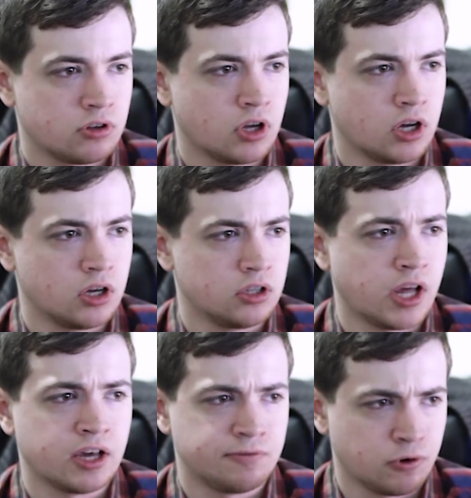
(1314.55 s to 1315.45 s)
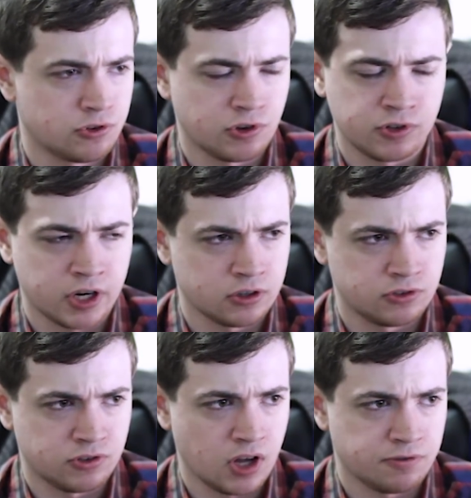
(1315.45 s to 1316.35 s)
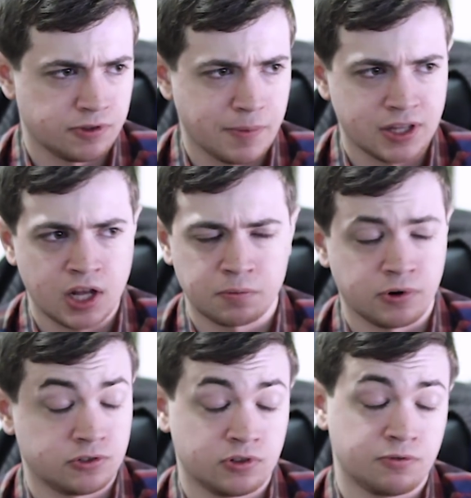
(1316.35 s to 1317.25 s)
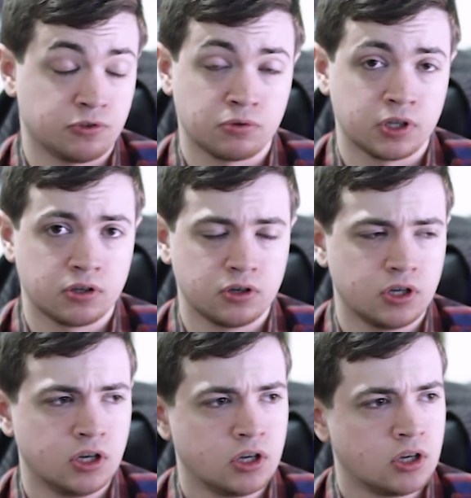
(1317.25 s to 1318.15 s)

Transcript: Uh, Lion Forge does a lot of good stuff. Their Magnetic Press stuff is really good.